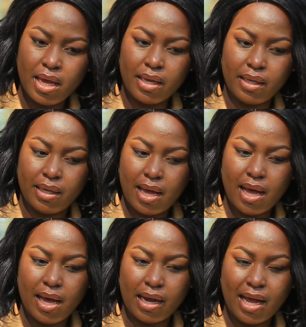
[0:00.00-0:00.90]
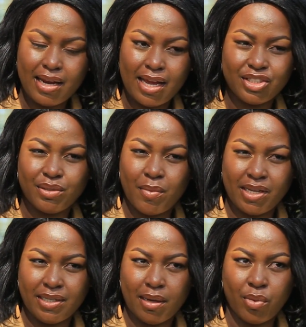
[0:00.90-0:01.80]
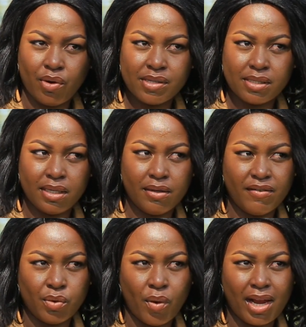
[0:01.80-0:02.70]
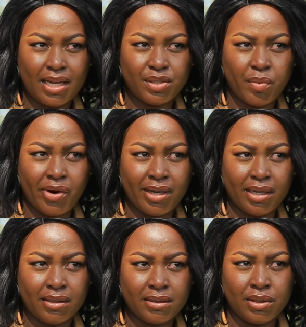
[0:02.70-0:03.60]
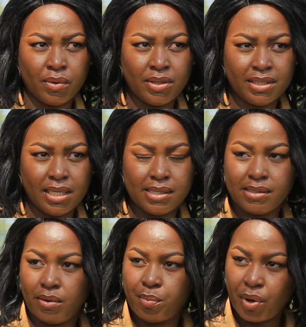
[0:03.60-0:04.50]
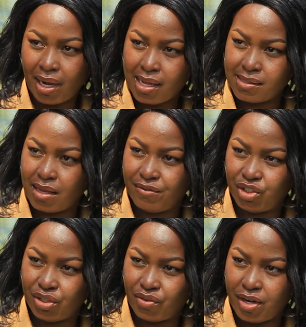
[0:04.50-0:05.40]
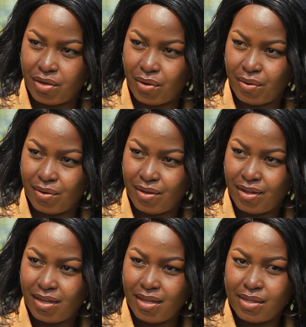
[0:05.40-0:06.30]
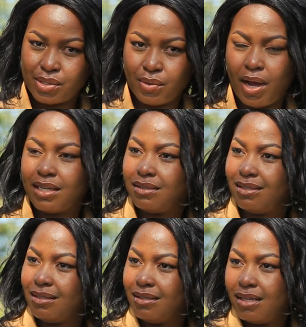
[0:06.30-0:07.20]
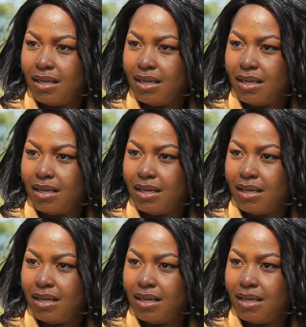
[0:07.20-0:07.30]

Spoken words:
Yeah, akana achimanya because even while at Mary Hill in holidays of Mwenkanza Vision Radio. So hati